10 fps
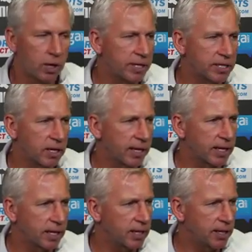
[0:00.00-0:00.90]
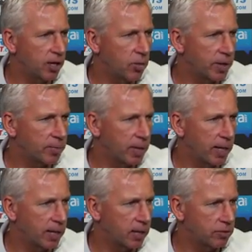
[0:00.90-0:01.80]
it's like, when a
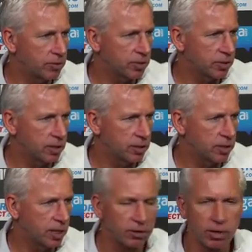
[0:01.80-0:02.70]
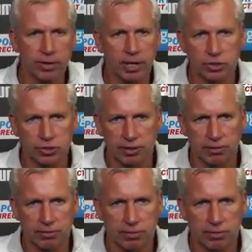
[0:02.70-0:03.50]
player goes to their own country,